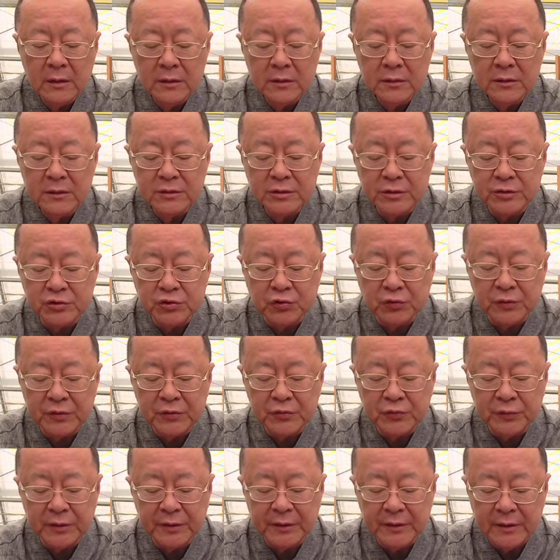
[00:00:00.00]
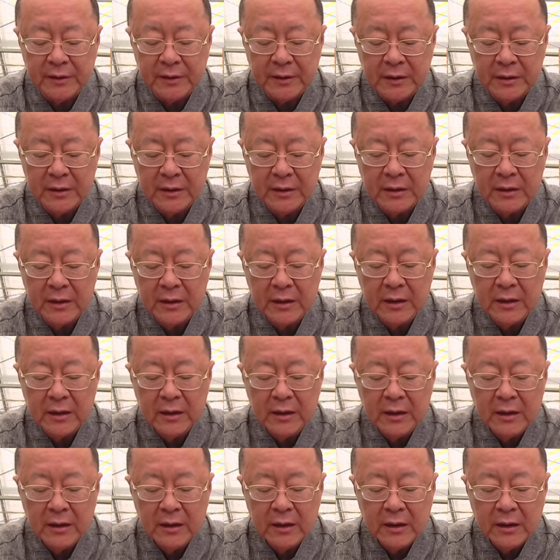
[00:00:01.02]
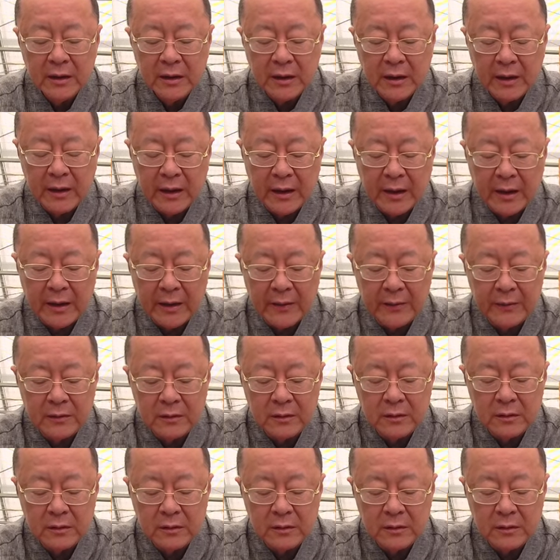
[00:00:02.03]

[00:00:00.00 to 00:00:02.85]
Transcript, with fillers: this is a joint twin, and